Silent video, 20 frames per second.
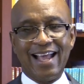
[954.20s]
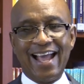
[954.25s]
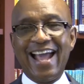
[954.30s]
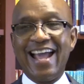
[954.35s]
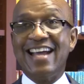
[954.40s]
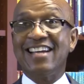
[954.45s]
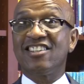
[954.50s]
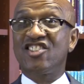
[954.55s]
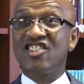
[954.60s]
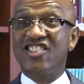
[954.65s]

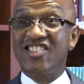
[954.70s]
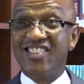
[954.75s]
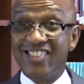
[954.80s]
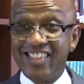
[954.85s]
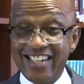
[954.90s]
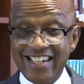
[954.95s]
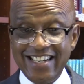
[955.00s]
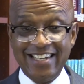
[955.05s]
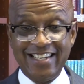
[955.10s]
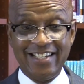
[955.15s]
and
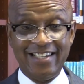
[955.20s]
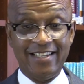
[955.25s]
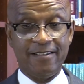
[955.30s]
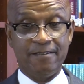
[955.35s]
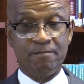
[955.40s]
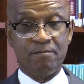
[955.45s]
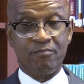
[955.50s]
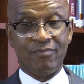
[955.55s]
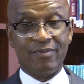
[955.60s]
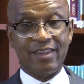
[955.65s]

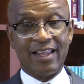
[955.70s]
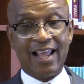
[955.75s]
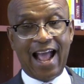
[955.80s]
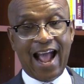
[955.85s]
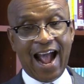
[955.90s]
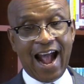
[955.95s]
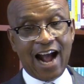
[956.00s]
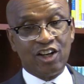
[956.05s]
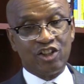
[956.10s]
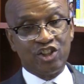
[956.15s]
see
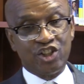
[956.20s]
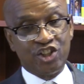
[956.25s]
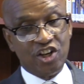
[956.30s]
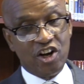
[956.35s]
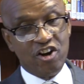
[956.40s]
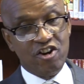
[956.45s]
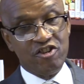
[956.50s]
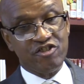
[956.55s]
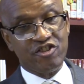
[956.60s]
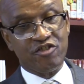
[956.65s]
our
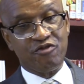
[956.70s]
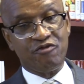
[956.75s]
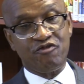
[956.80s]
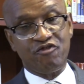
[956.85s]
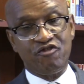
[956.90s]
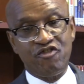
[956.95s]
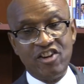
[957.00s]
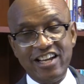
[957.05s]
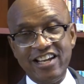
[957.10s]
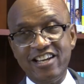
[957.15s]
church
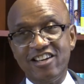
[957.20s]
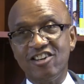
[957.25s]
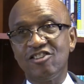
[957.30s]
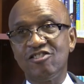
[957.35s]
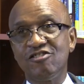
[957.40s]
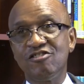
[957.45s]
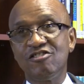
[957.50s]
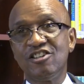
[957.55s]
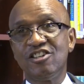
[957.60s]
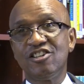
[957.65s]

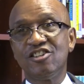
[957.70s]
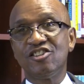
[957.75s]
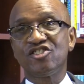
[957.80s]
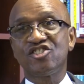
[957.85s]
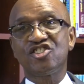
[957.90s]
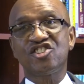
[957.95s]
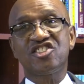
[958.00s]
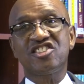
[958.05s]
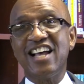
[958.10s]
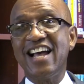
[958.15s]
filled
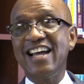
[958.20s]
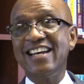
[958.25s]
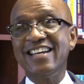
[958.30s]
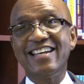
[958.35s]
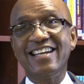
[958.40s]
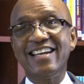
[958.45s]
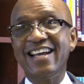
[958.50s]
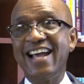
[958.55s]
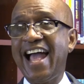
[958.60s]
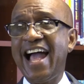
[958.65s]

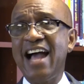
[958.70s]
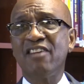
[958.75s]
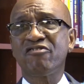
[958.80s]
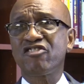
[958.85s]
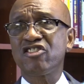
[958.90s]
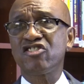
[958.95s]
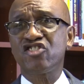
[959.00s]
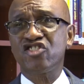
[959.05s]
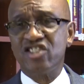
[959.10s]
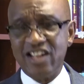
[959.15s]
Sunday
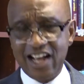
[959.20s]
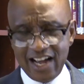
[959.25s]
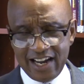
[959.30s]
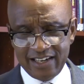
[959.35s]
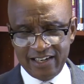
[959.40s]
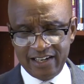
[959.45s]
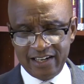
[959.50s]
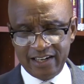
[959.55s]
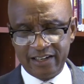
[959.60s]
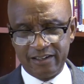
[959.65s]
after
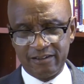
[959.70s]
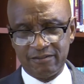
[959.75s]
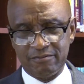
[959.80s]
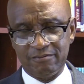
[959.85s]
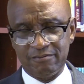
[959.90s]
Sunday.